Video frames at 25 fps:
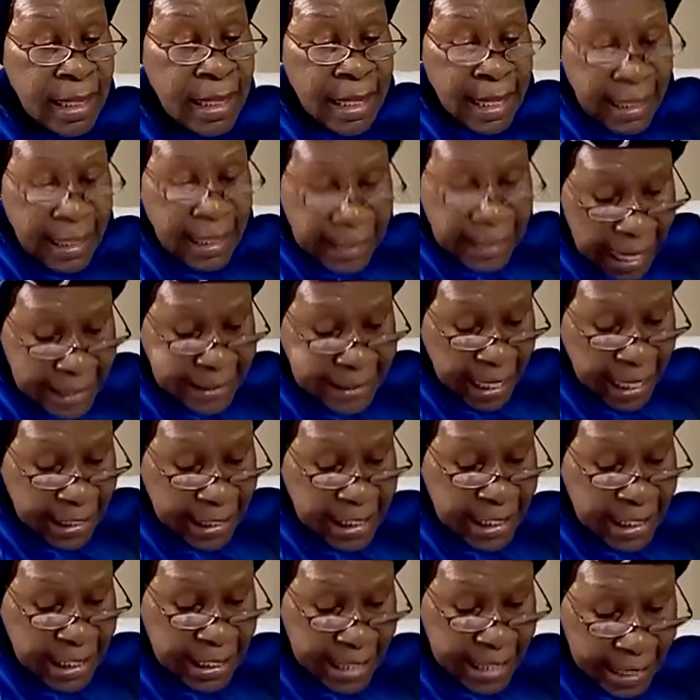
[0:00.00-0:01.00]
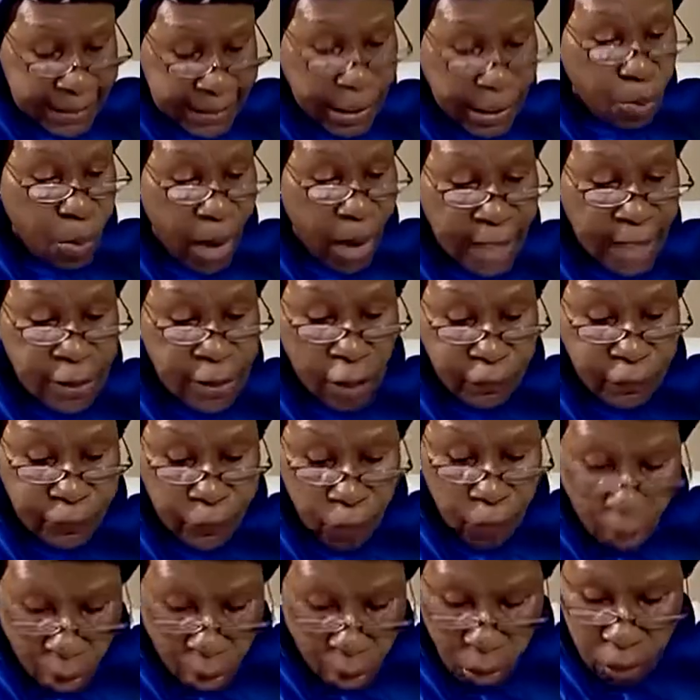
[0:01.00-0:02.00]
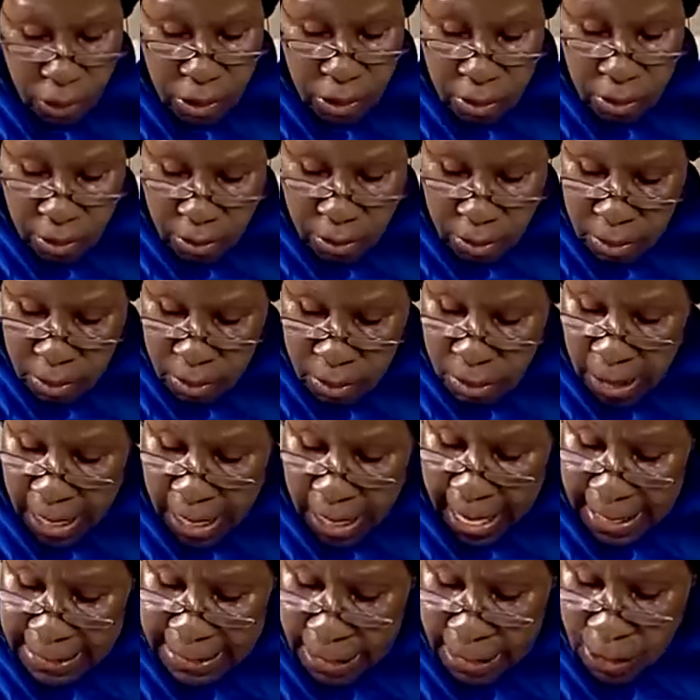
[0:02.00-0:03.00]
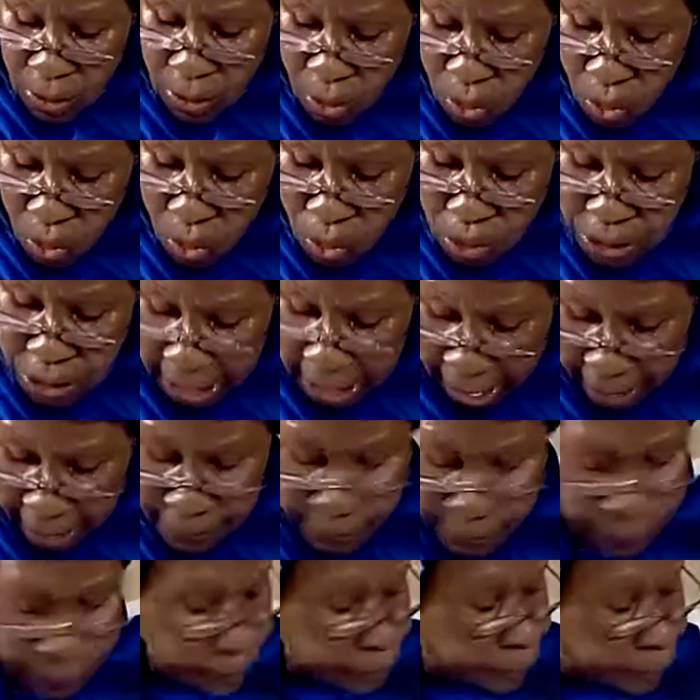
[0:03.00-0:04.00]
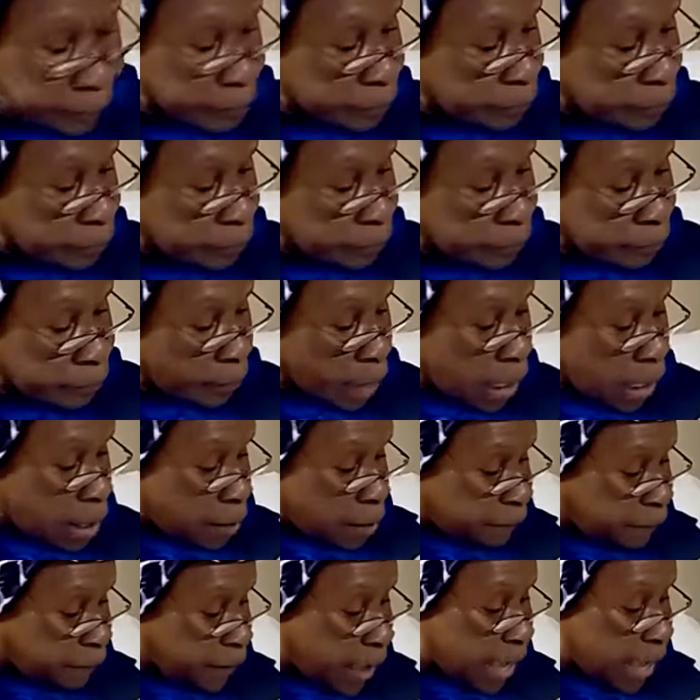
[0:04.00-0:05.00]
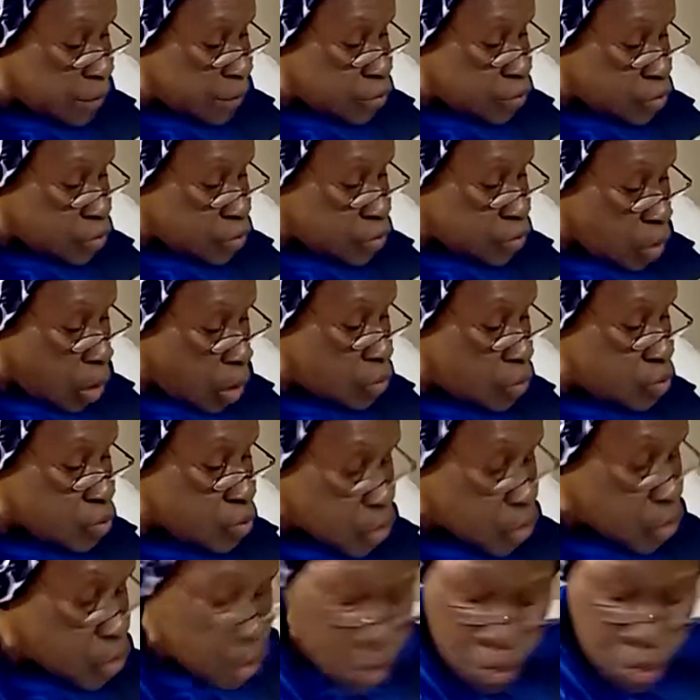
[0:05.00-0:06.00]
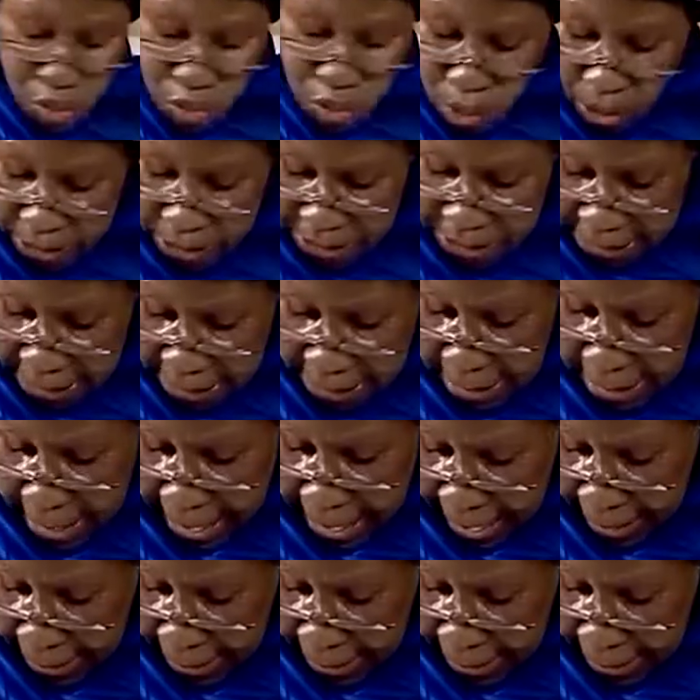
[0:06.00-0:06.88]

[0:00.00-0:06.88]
Let us hear the word of God. Hallelujah. First John 2 29.